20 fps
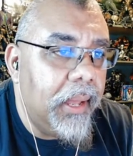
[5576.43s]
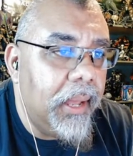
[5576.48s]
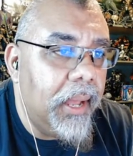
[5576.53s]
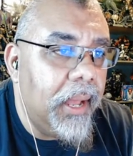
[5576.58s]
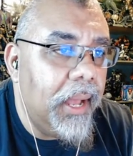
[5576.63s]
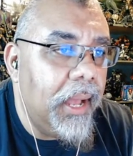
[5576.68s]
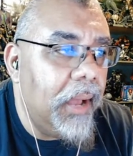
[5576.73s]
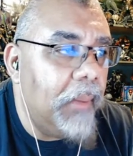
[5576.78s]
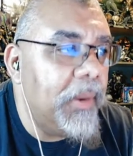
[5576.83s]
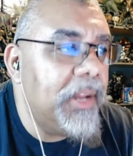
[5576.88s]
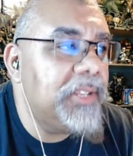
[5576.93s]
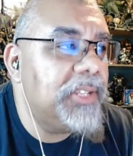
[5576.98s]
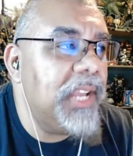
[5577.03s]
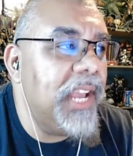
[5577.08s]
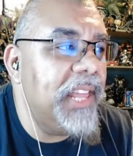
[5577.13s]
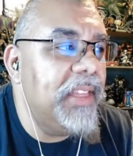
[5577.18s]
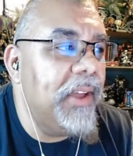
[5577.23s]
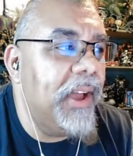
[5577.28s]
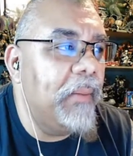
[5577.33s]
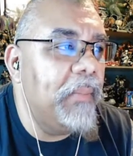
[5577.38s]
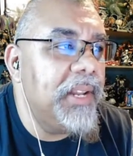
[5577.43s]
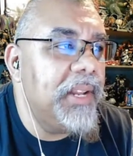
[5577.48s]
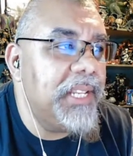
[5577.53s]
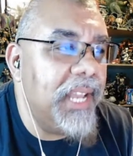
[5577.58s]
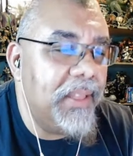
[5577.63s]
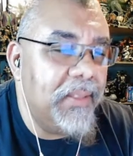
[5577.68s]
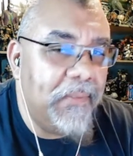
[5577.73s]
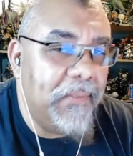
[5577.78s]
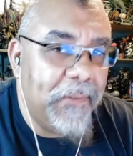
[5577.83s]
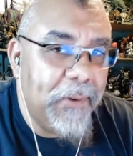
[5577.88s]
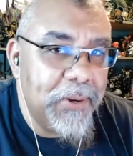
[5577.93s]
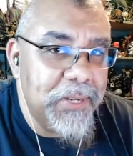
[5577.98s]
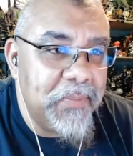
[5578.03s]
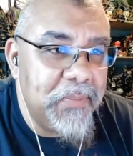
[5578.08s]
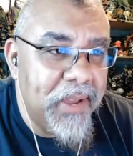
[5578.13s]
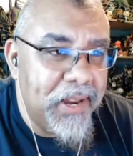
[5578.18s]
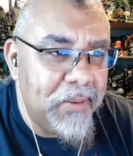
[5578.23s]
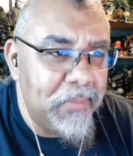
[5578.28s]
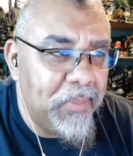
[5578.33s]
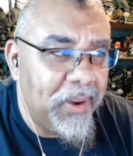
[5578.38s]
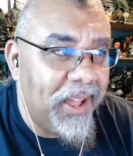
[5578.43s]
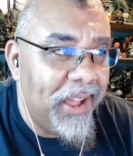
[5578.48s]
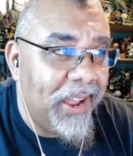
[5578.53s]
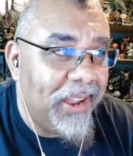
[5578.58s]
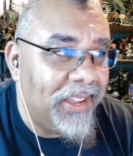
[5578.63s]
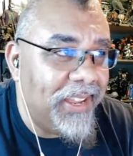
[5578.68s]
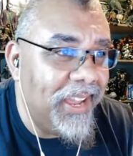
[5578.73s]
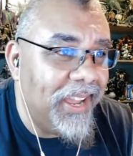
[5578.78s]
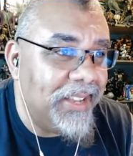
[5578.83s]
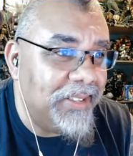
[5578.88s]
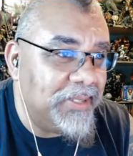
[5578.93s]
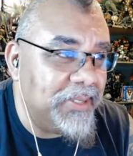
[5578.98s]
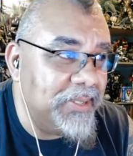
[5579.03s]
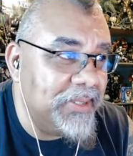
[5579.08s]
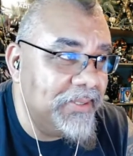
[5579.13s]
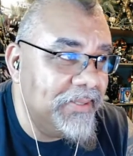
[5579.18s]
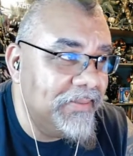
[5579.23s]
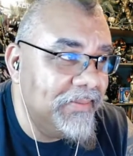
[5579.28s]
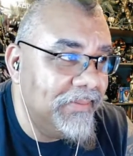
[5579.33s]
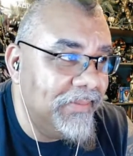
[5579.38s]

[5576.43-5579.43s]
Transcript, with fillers: Uh, I'm gonna say. I'm gonna say the first Men in Black. Yes.